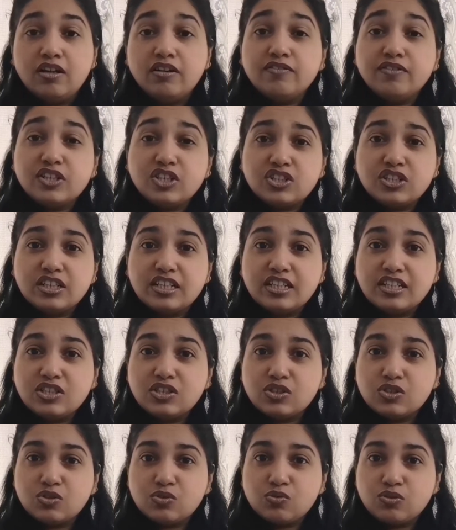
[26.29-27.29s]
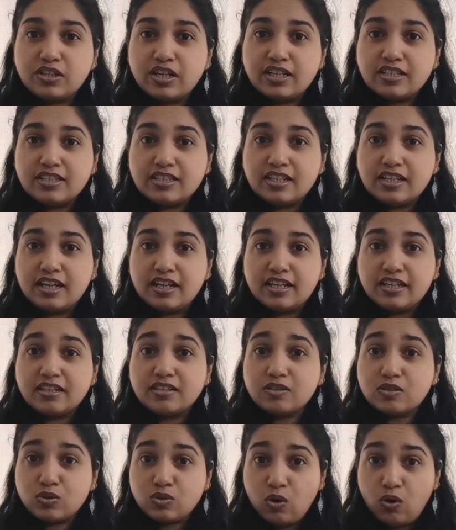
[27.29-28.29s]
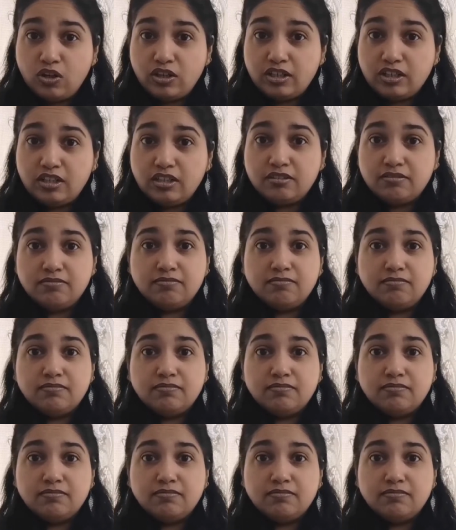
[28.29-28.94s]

which leads to taste like salty